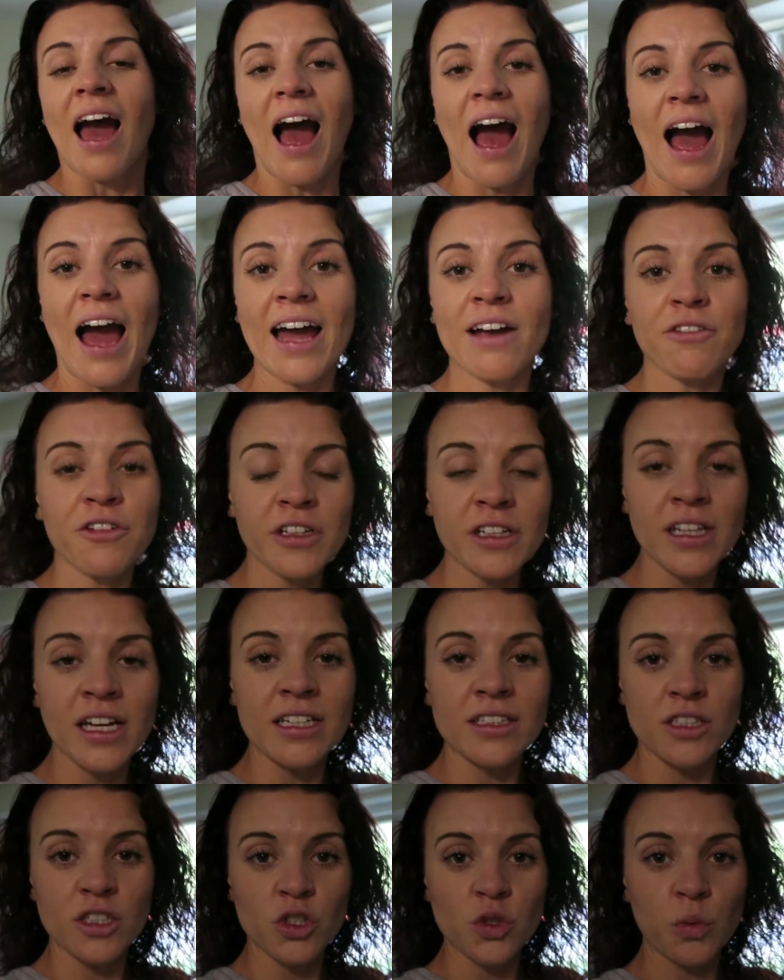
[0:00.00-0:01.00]
I really
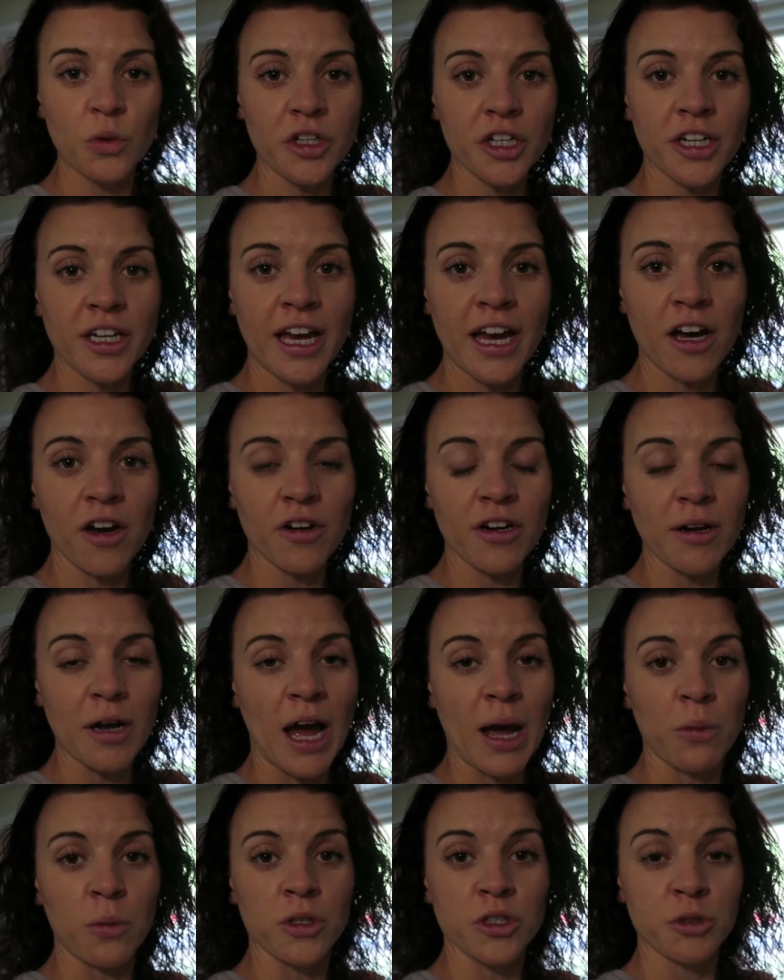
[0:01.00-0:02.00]
like this workout.
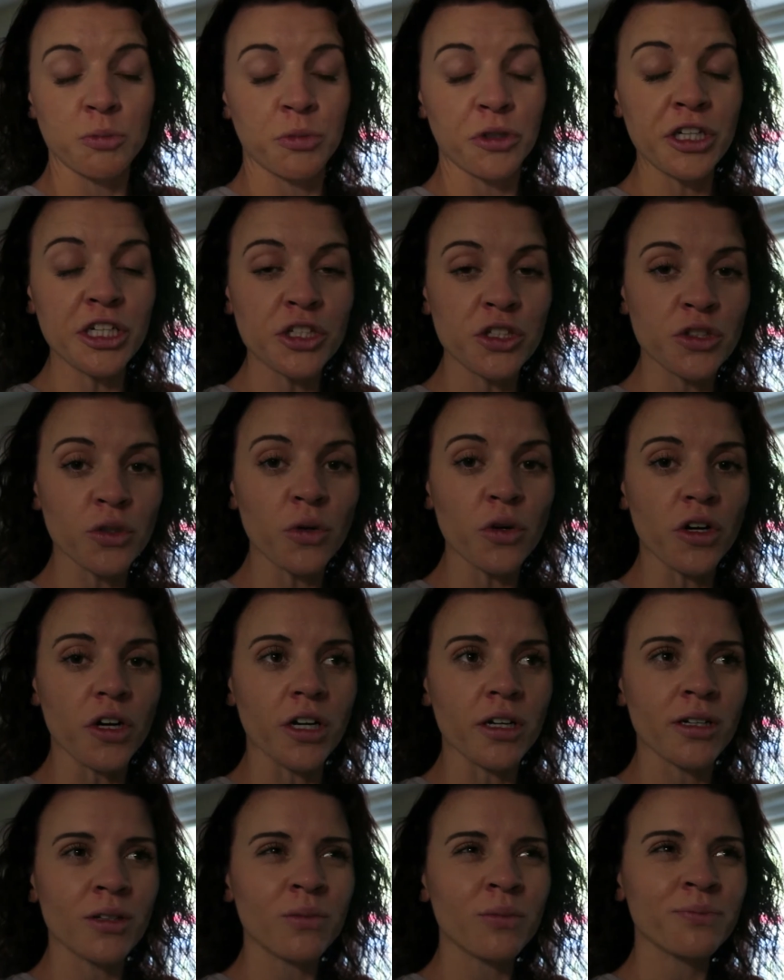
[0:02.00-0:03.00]
I was pretty
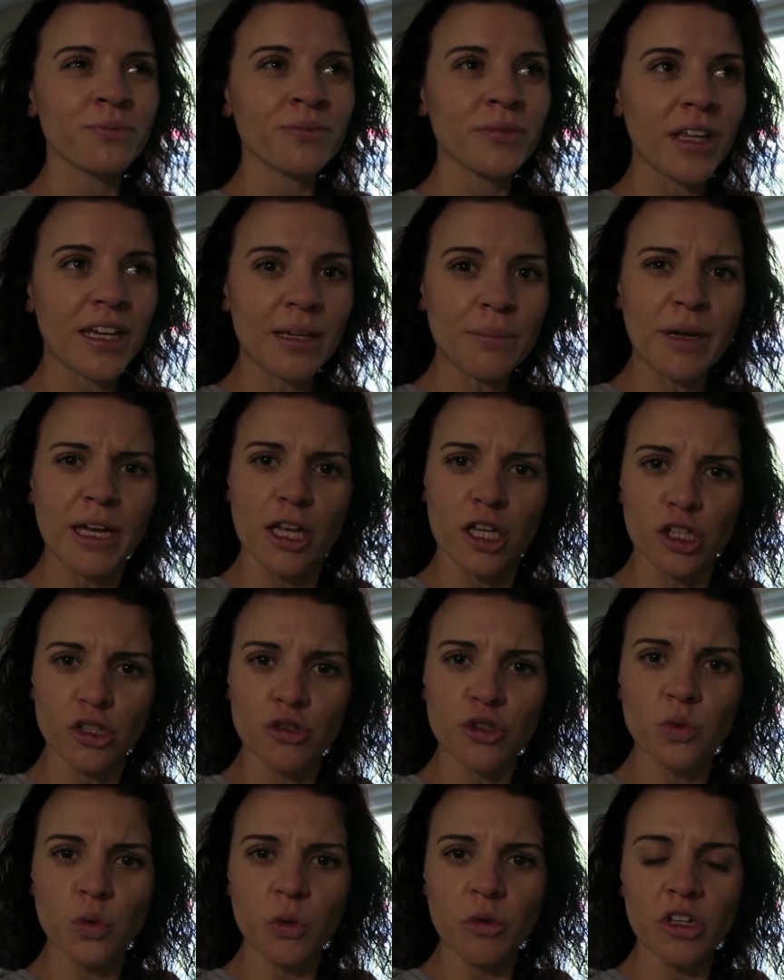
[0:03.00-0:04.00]
sore. Like my
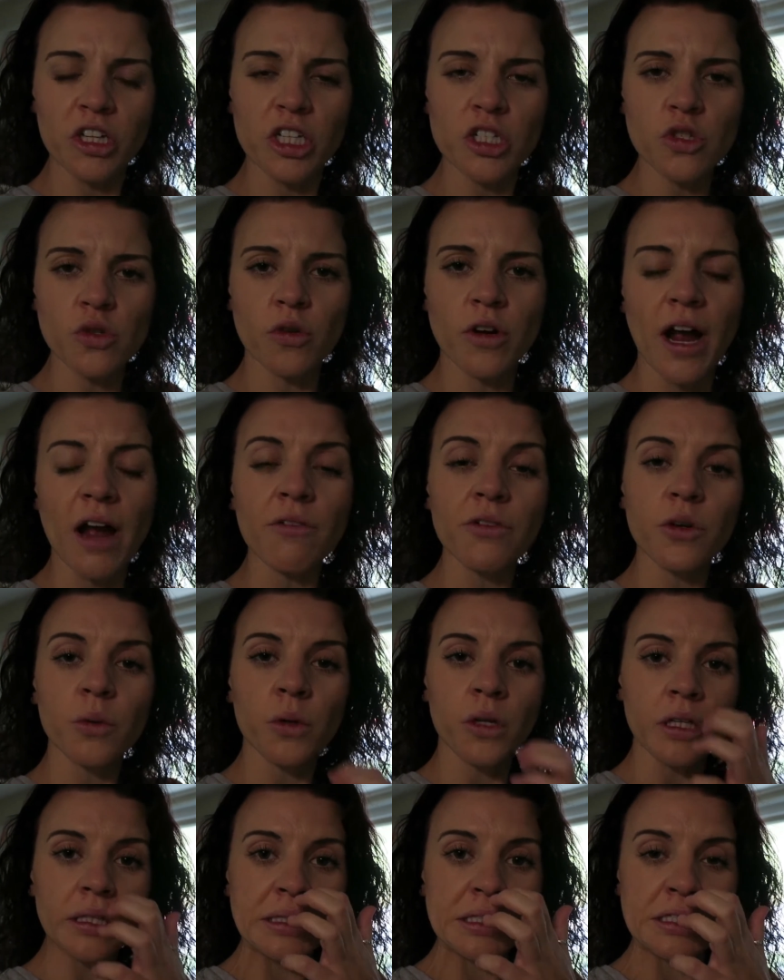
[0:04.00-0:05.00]
glutes were really sore
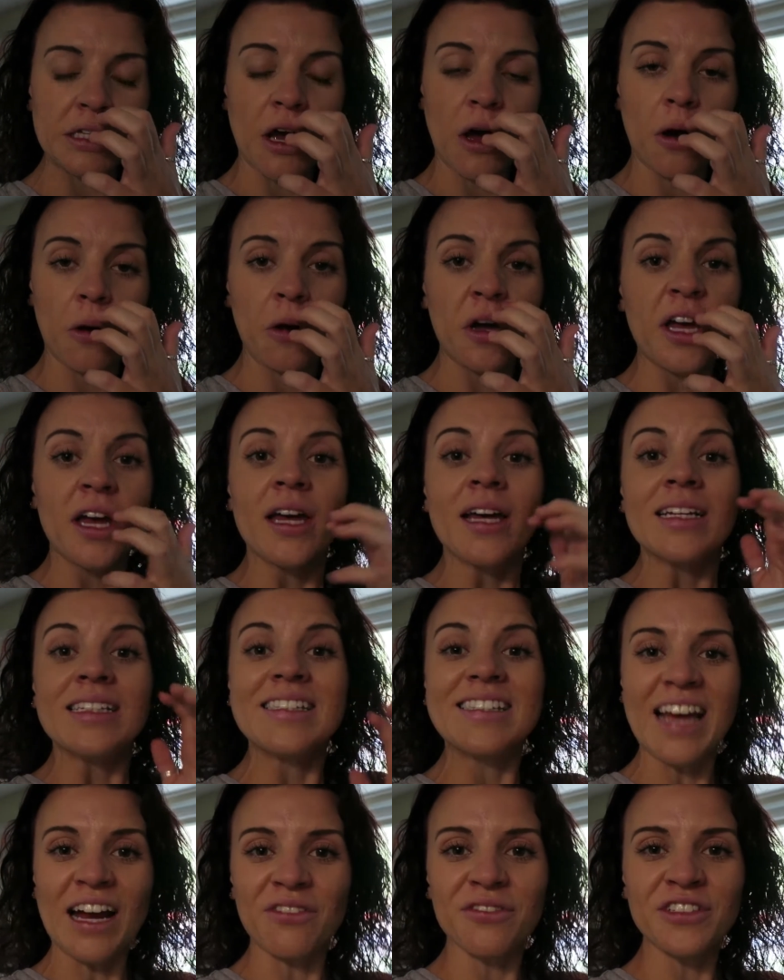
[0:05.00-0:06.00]
afterwards, so
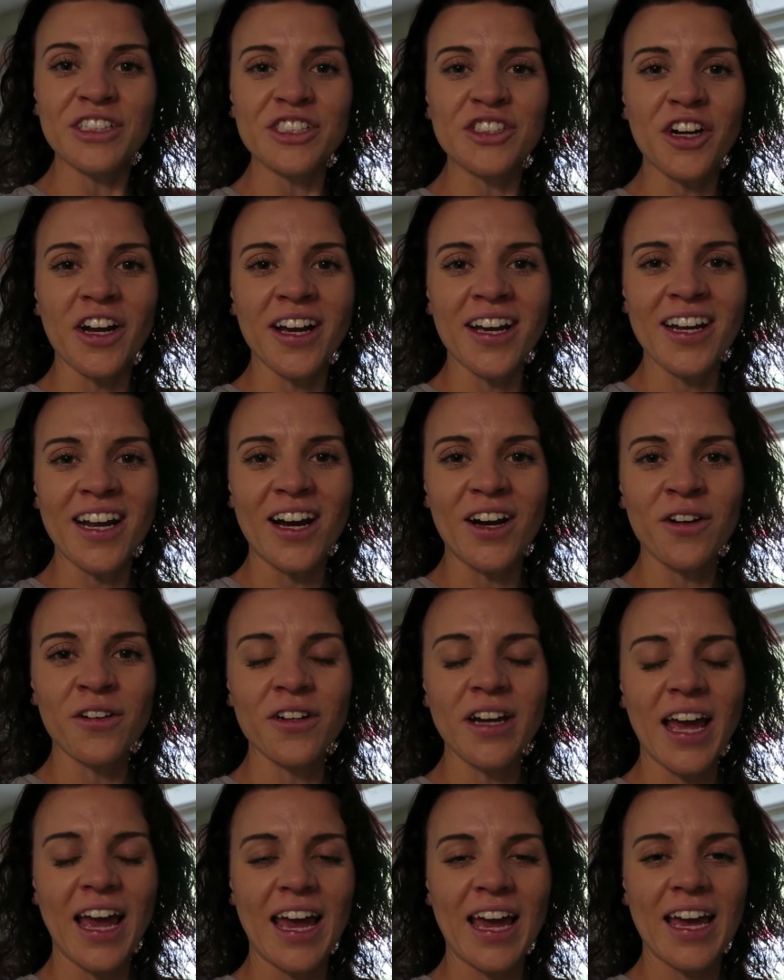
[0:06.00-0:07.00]
definitely try it
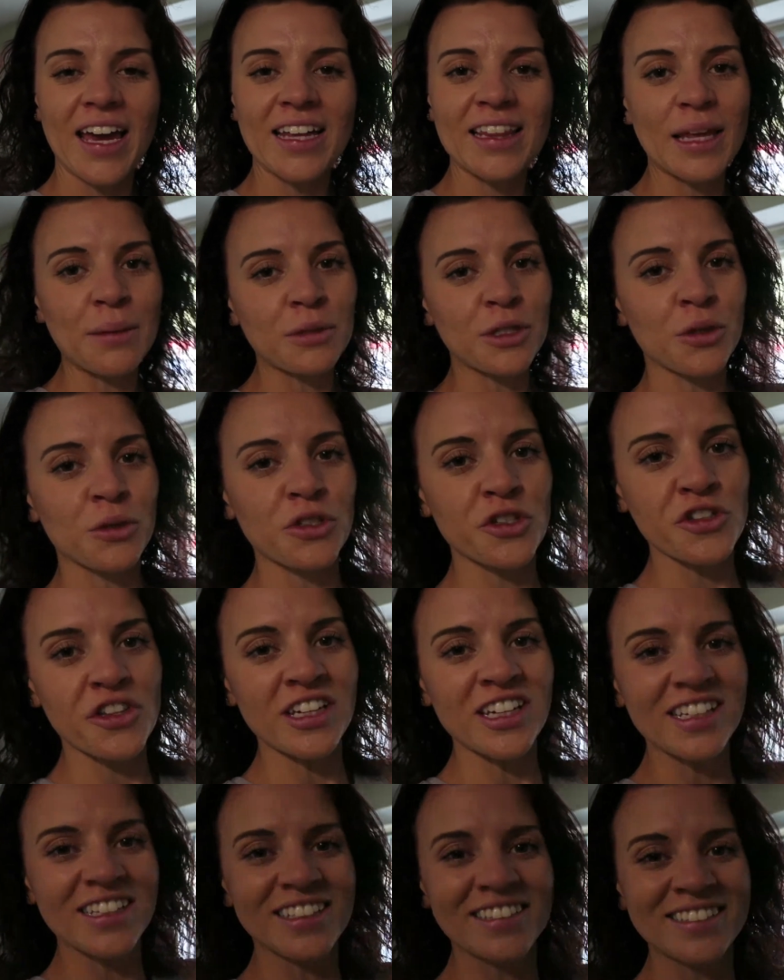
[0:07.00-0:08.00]
out and let me know what you
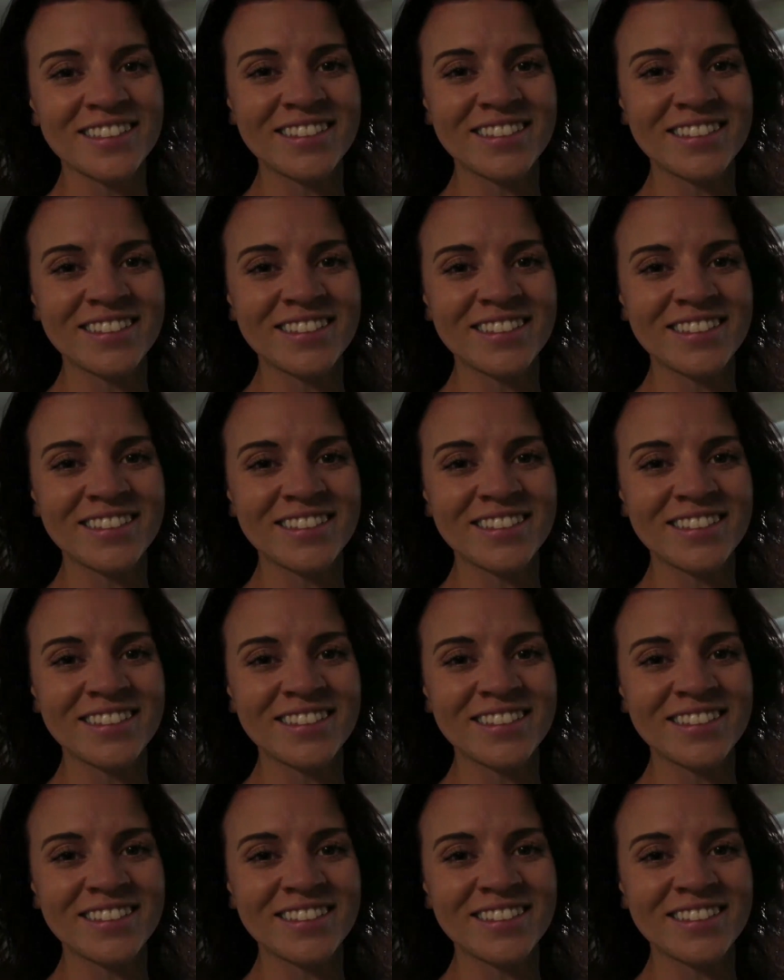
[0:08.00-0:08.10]
think.